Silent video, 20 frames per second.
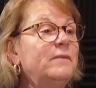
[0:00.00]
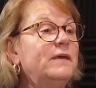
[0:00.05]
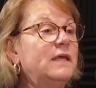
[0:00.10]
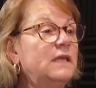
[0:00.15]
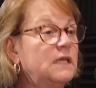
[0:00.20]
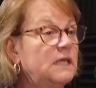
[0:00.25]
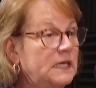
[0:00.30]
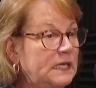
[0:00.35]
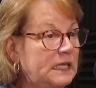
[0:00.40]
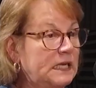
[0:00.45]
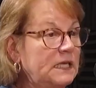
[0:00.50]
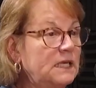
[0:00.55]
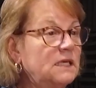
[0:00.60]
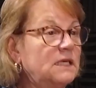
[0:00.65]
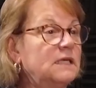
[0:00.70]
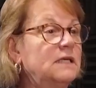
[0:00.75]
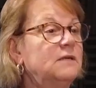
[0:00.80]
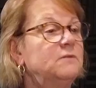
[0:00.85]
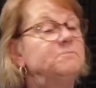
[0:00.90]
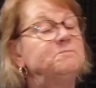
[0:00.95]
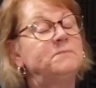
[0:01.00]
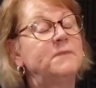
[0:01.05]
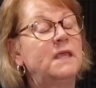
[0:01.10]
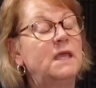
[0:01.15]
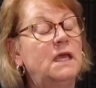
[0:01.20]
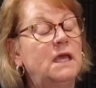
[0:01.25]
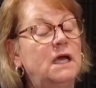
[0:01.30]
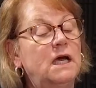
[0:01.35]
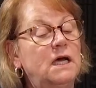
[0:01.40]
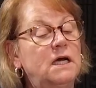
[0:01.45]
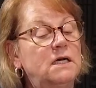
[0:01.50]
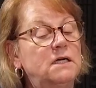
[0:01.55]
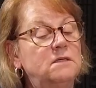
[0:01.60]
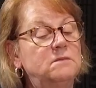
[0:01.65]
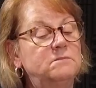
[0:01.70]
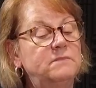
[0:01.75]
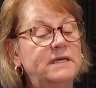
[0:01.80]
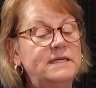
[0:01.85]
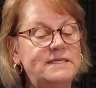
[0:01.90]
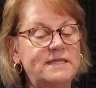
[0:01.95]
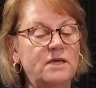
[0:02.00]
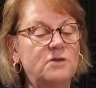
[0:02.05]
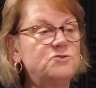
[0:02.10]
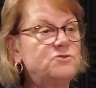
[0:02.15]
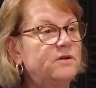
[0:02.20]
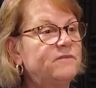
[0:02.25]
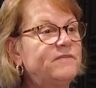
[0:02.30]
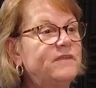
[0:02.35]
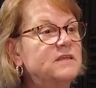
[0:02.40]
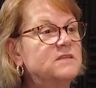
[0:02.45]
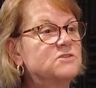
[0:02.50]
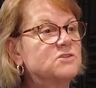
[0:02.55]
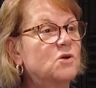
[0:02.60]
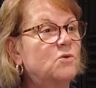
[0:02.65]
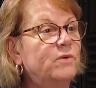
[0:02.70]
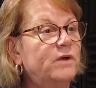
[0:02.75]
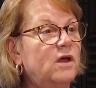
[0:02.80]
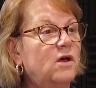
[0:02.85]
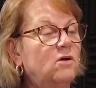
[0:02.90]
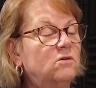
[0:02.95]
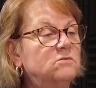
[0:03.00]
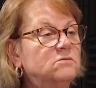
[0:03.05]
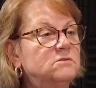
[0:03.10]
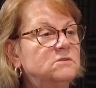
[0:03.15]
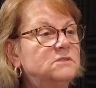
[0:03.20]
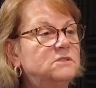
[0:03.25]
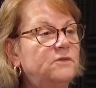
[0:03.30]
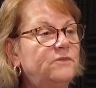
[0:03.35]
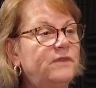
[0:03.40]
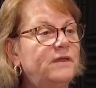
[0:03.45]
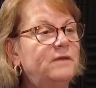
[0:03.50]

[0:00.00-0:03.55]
come in and get it, and it tells you everything that's going on. So